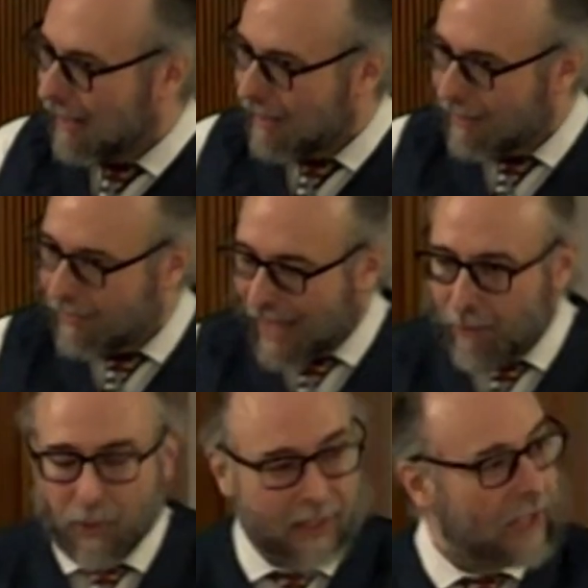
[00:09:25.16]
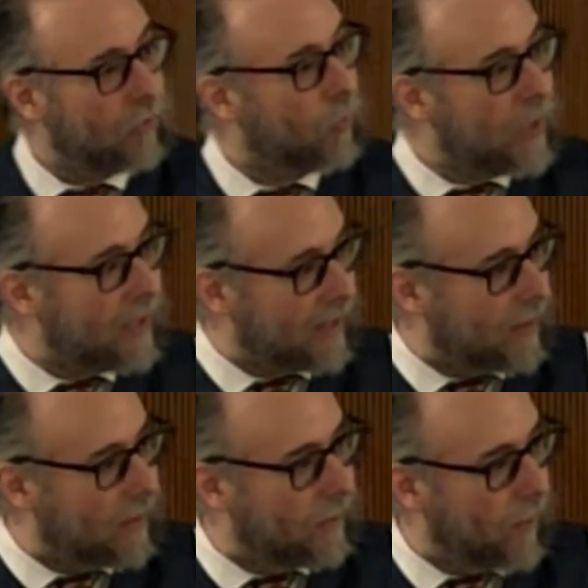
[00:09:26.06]
That was its reason
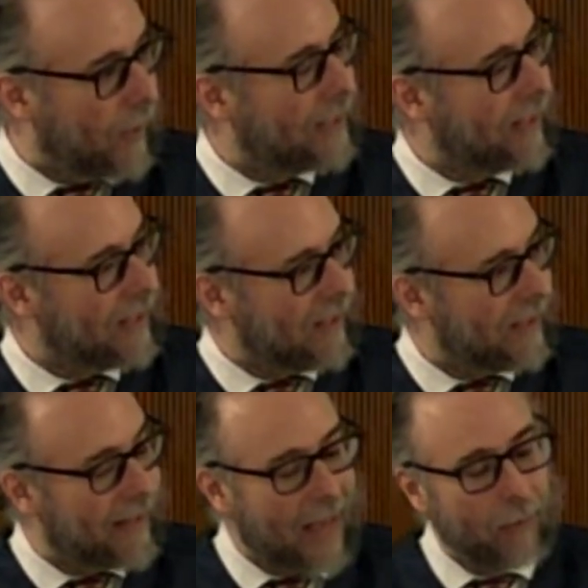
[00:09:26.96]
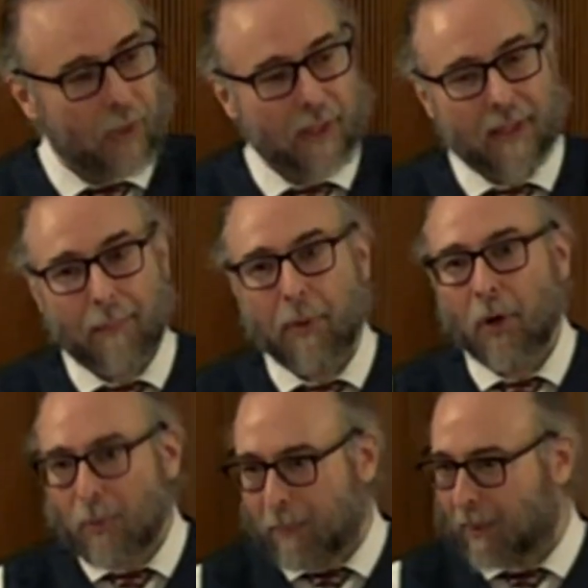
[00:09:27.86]
for existing. That was the
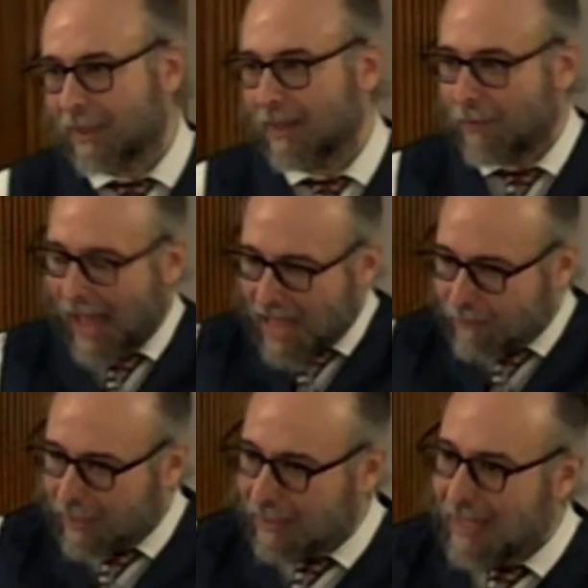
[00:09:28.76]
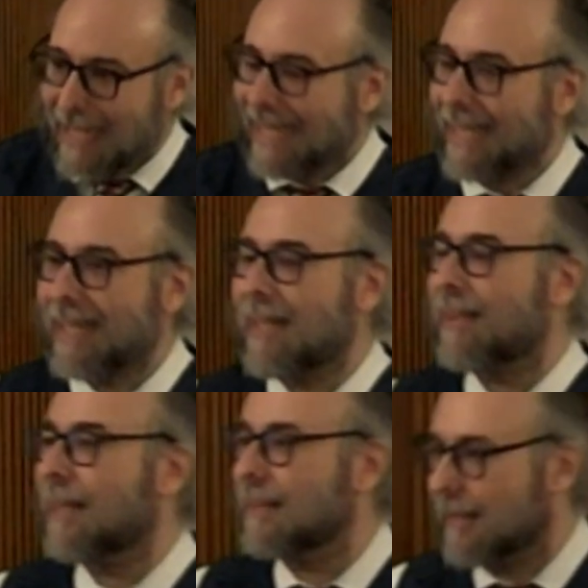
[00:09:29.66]
purpose of having
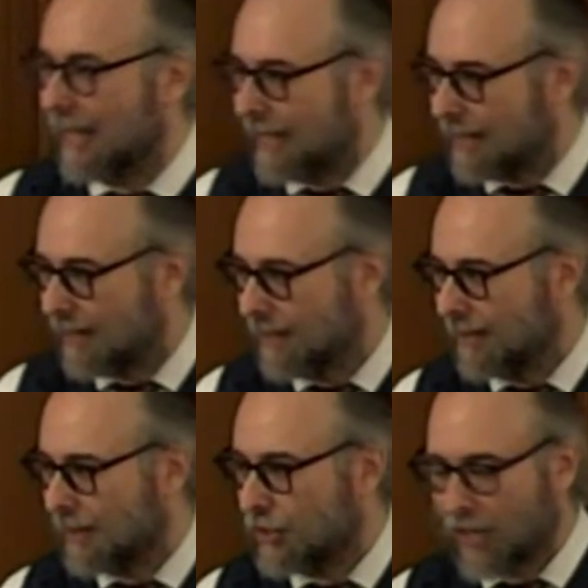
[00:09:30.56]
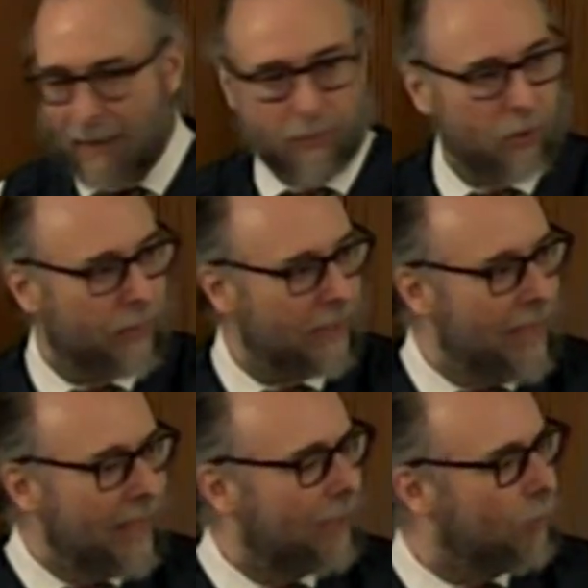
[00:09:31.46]
anything like a shape to it.
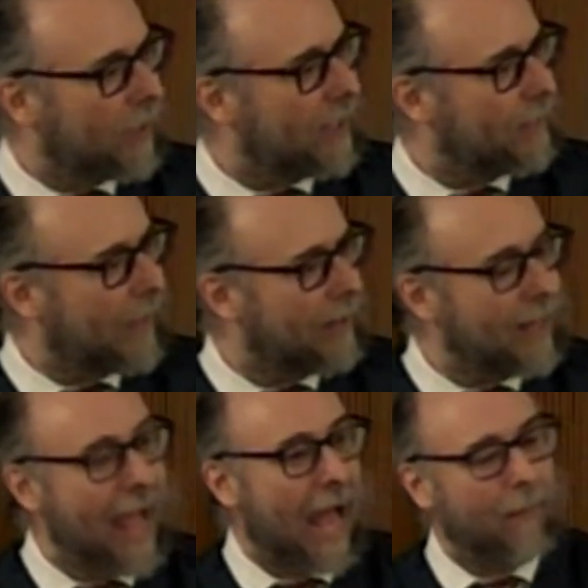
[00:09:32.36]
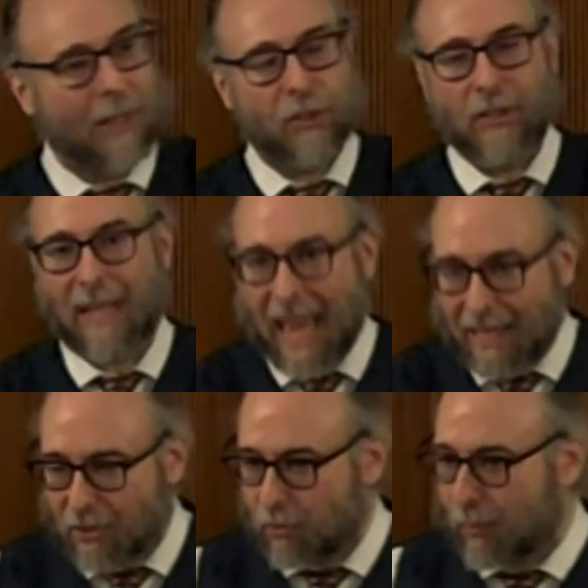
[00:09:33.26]
It wasn't about how much
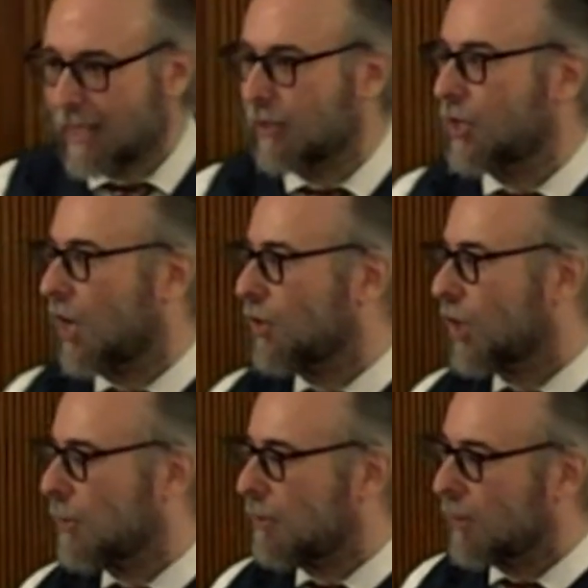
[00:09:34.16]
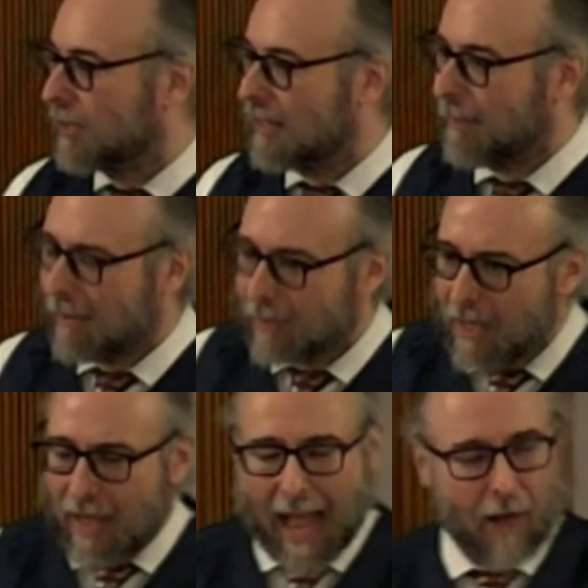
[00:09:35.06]
land we could conquer. It wasn't about
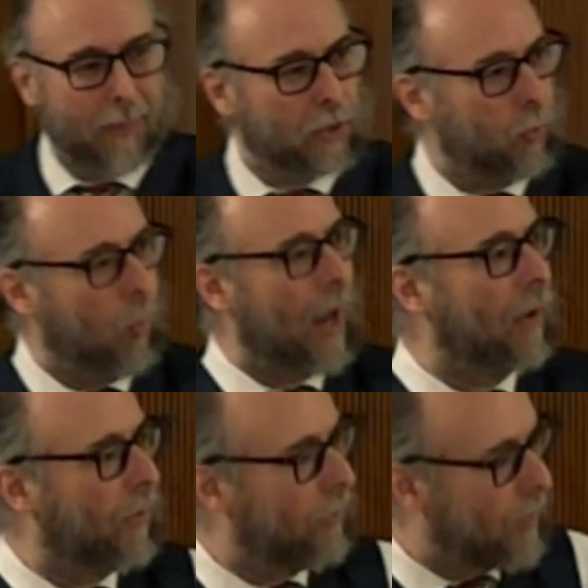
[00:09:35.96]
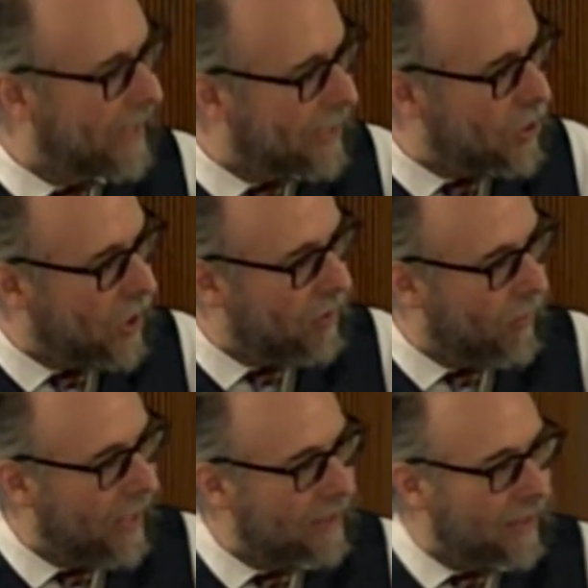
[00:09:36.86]
how much wealth we could
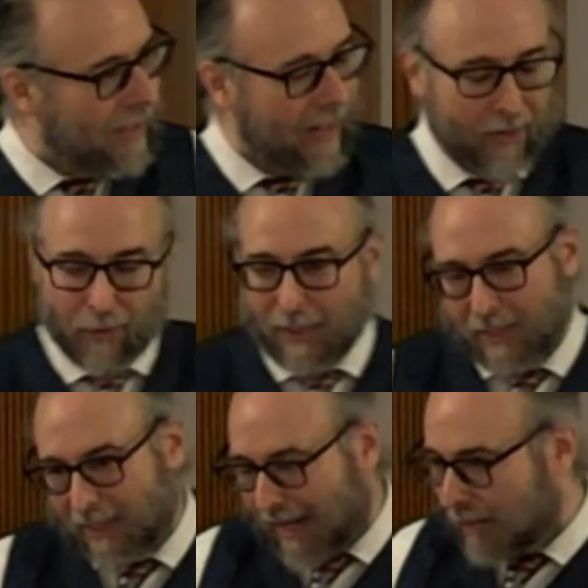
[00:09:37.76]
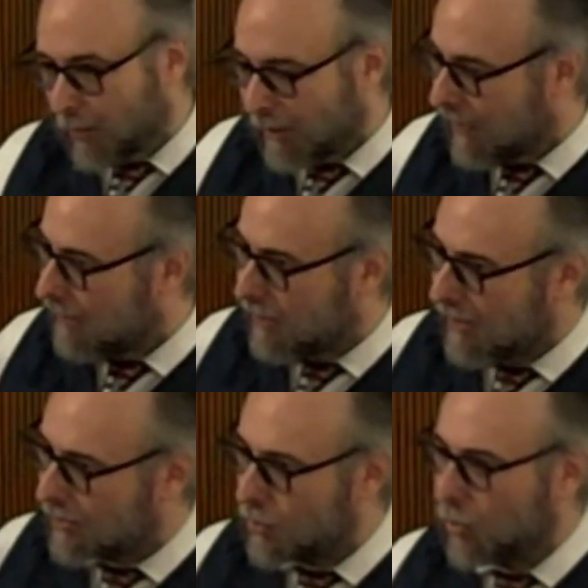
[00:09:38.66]
generate. Otherwise, God would have given
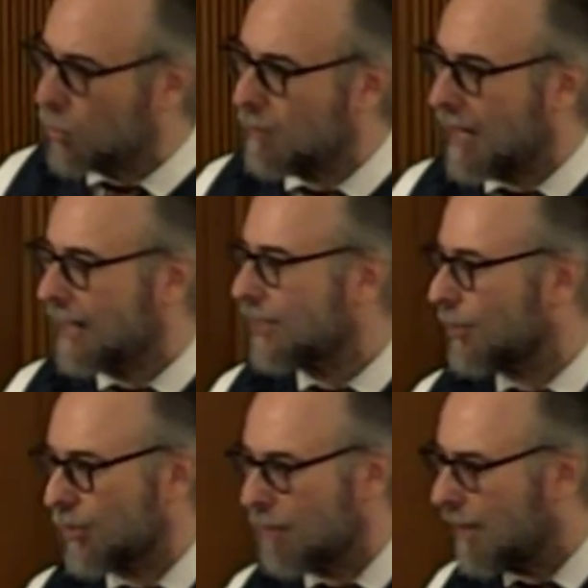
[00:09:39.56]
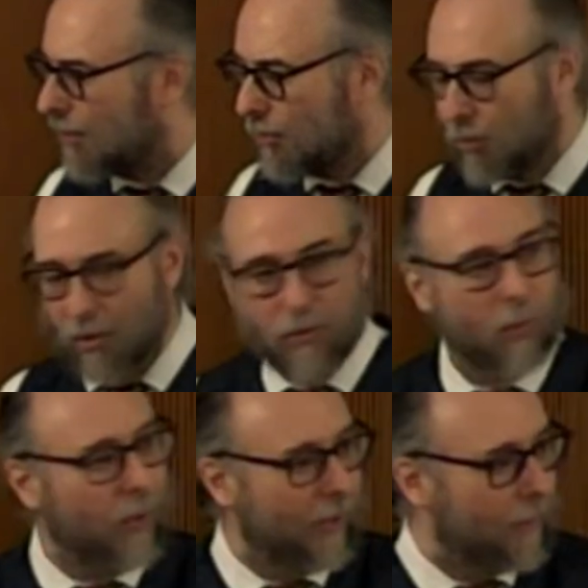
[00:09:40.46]
us gold mines, or in the modern world,
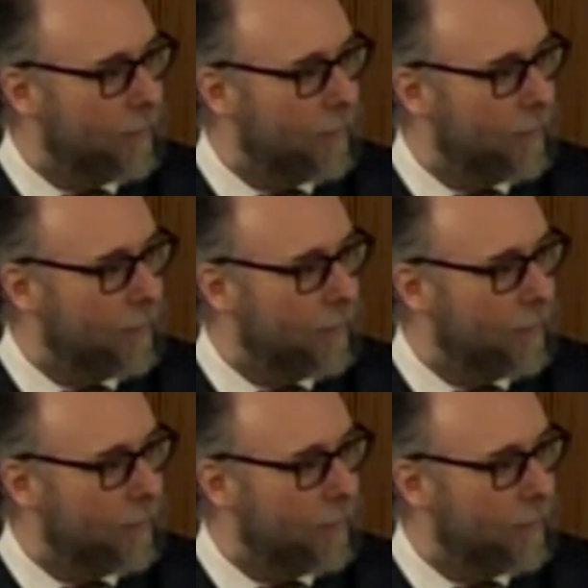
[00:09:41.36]
oil.